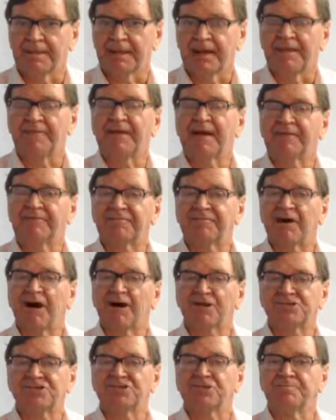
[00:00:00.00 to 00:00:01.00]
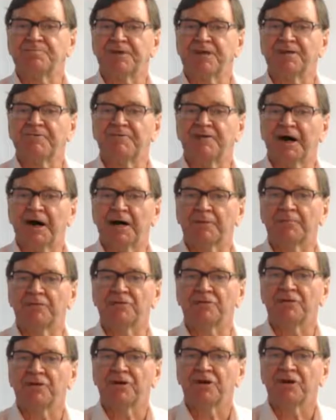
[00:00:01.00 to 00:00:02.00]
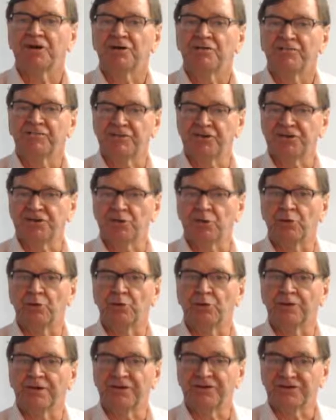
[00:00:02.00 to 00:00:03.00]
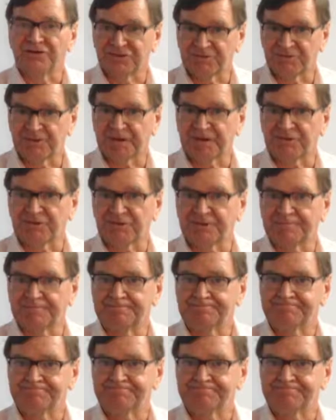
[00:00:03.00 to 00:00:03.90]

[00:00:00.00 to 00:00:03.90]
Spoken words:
And that file should be available for your inspection